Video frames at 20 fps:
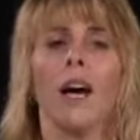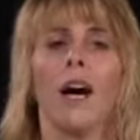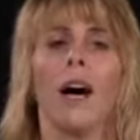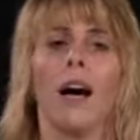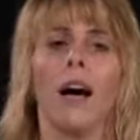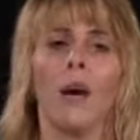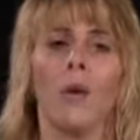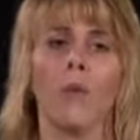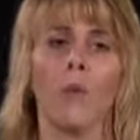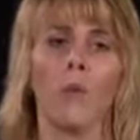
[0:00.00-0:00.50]

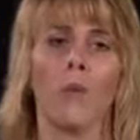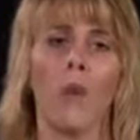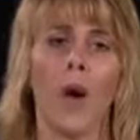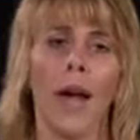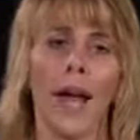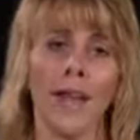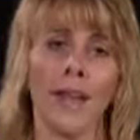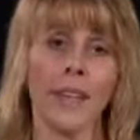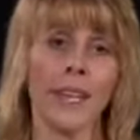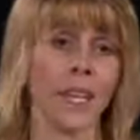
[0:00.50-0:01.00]

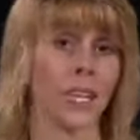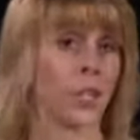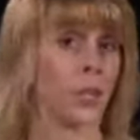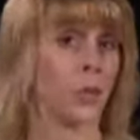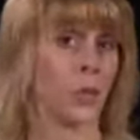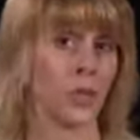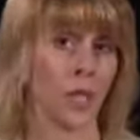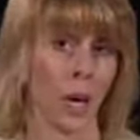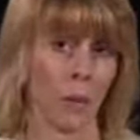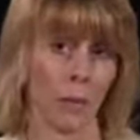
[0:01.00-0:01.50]
When the
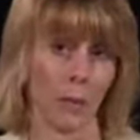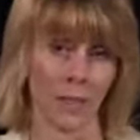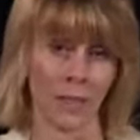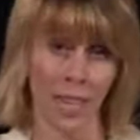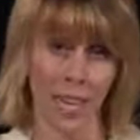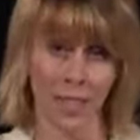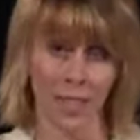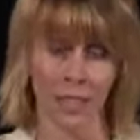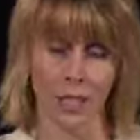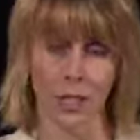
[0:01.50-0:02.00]
issue's not been
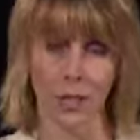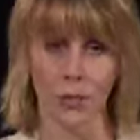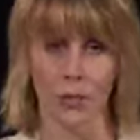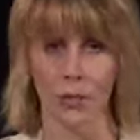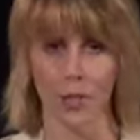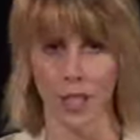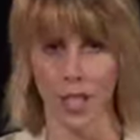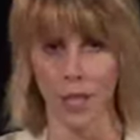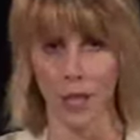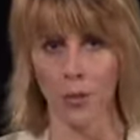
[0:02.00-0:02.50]
yet cleared
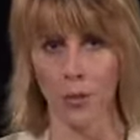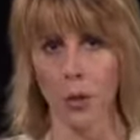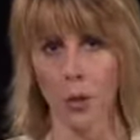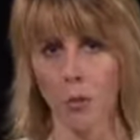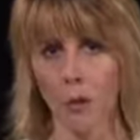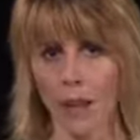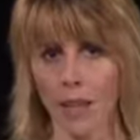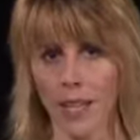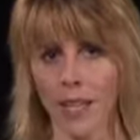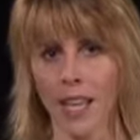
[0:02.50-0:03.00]
for sale, no
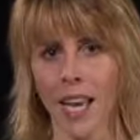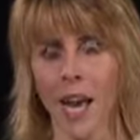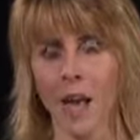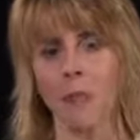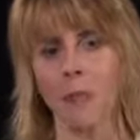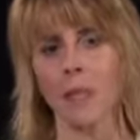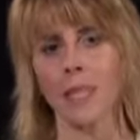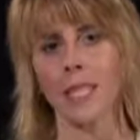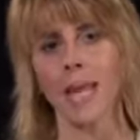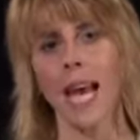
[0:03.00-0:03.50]
money
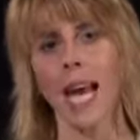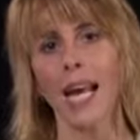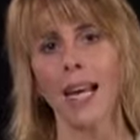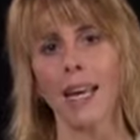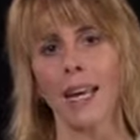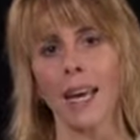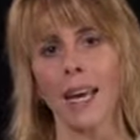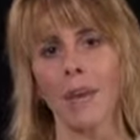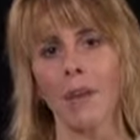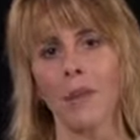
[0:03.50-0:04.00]
can be
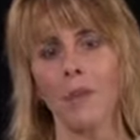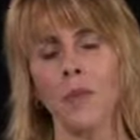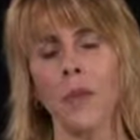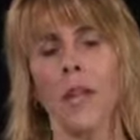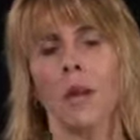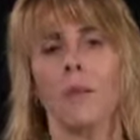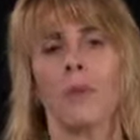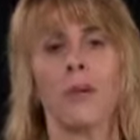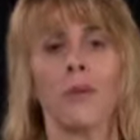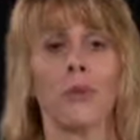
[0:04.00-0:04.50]
taken.
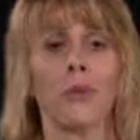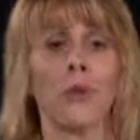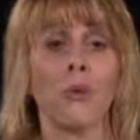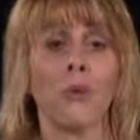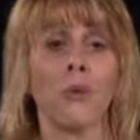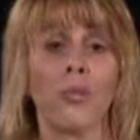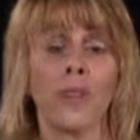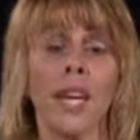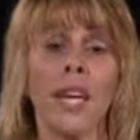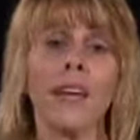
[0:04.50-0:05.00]
But if you
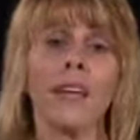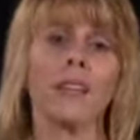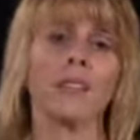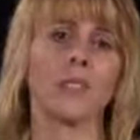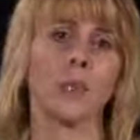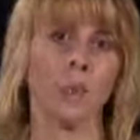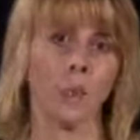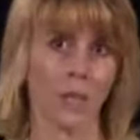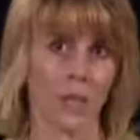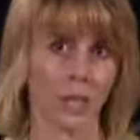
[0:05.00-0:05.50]
think
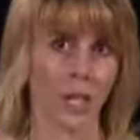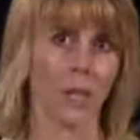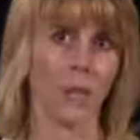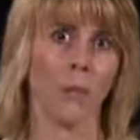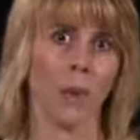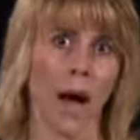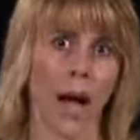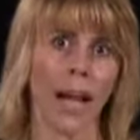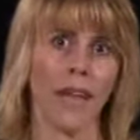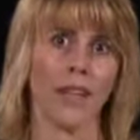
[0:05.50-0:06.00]
someone's going to
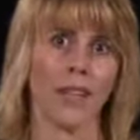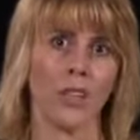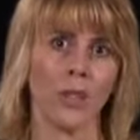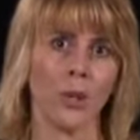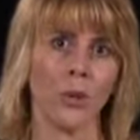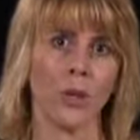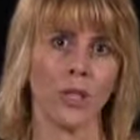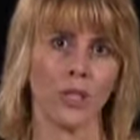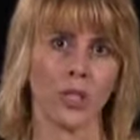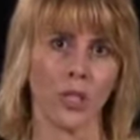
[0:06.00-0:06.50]
buy the
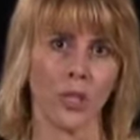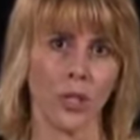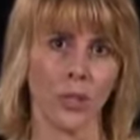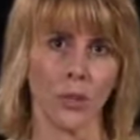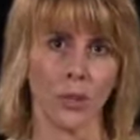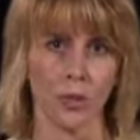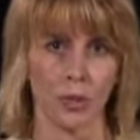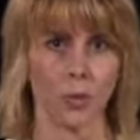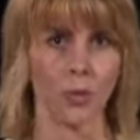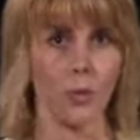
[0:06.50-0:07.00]
new
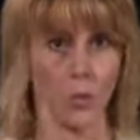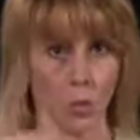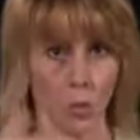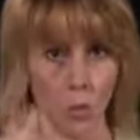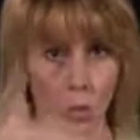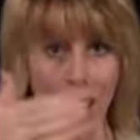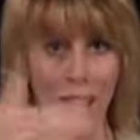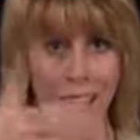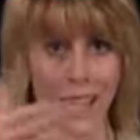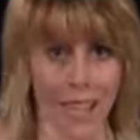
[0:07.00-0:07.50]
issue
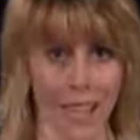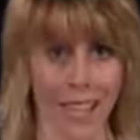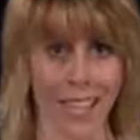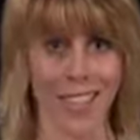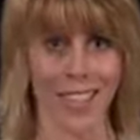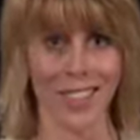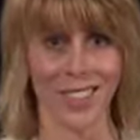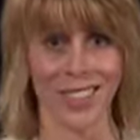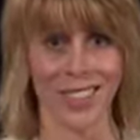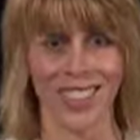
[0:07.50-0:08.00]
when it
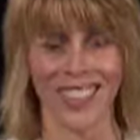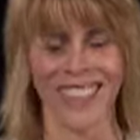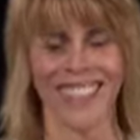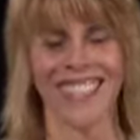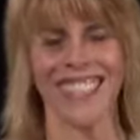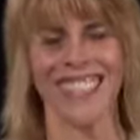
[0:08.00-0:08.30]
is